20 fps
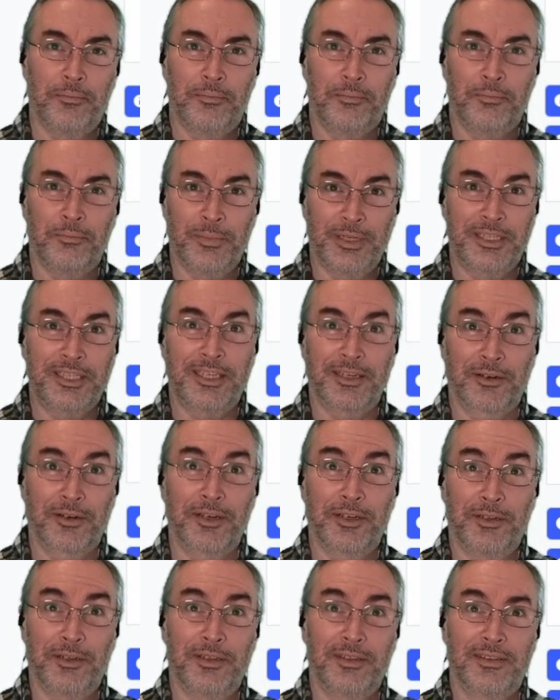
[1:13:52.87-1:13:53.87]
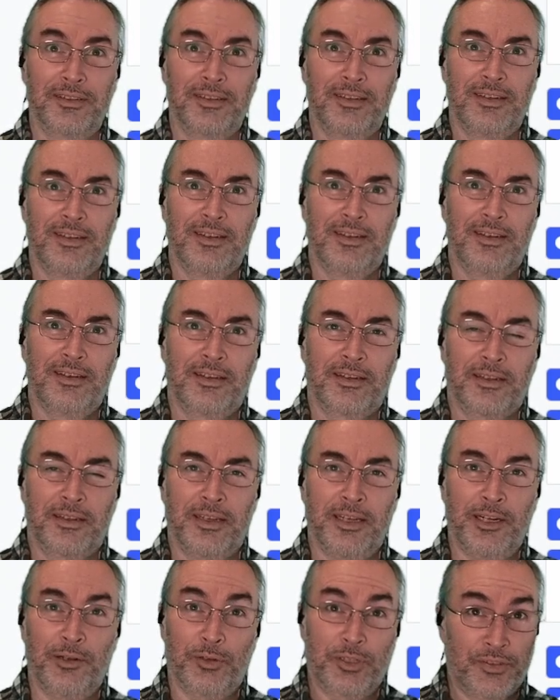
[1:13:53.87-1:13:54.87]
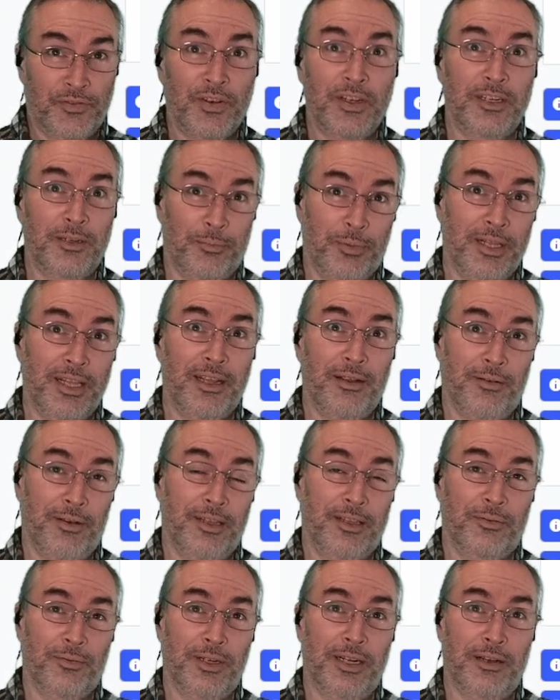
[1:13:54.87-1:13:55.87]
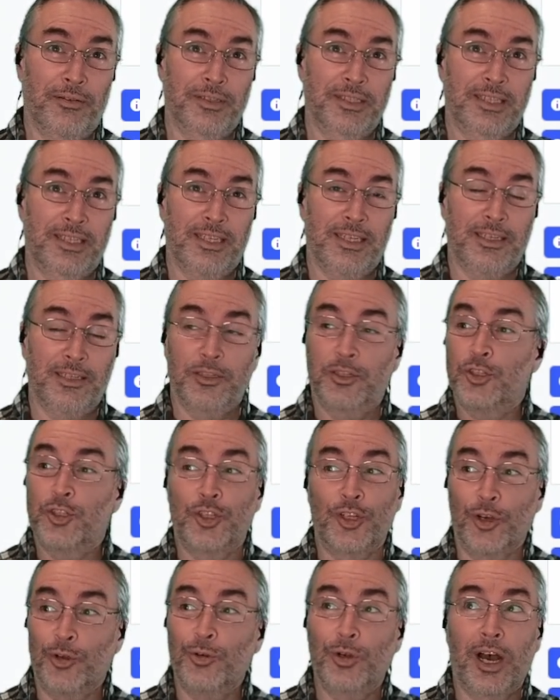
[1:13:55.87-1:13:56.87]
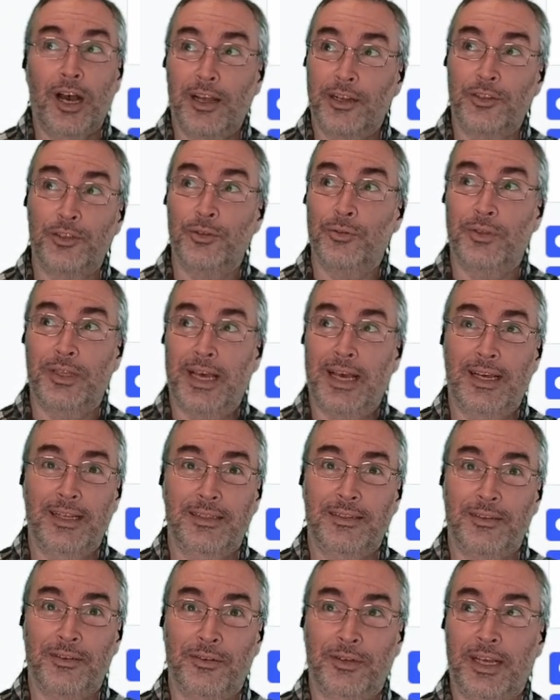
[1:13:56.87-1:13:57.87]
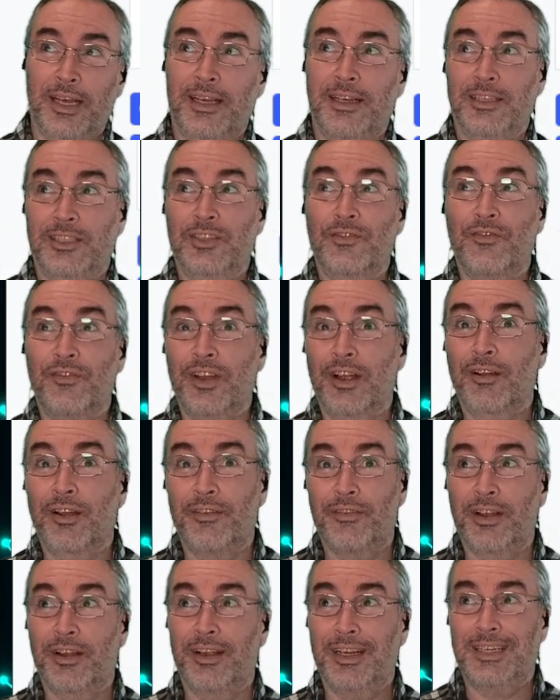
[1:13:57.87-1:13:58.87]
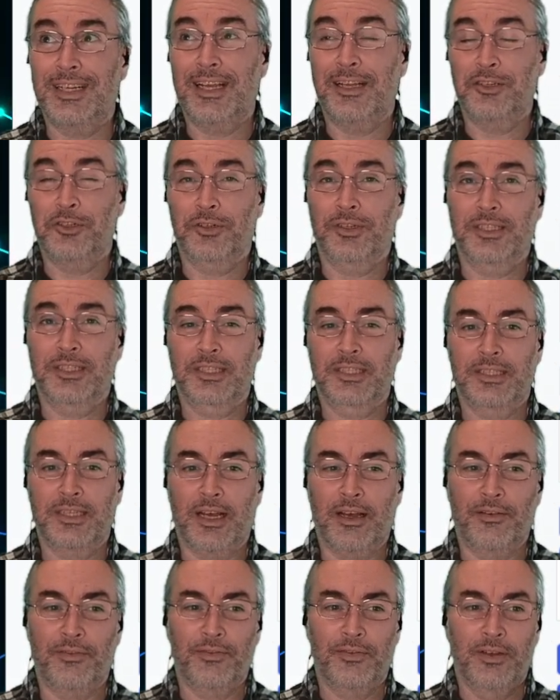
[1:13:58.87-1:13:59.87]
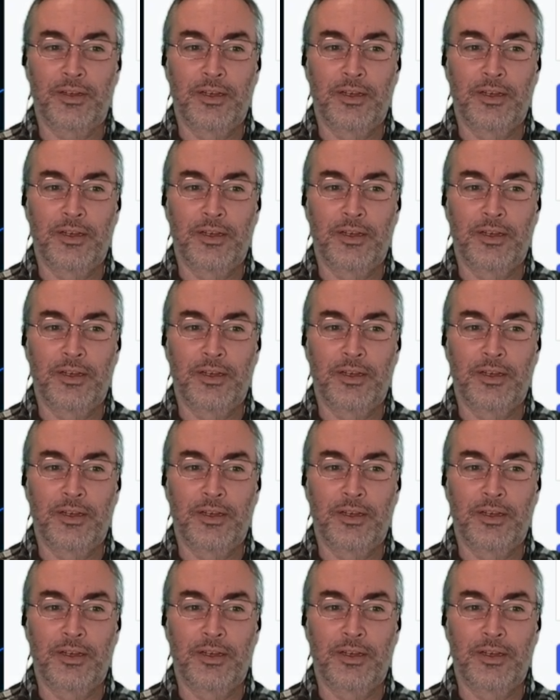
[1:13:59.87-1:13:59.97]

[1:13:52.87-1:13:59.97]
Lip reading: material. And it was fun to play with when I was a kid. Do not do that, okay? It's very, very dangerous stuff.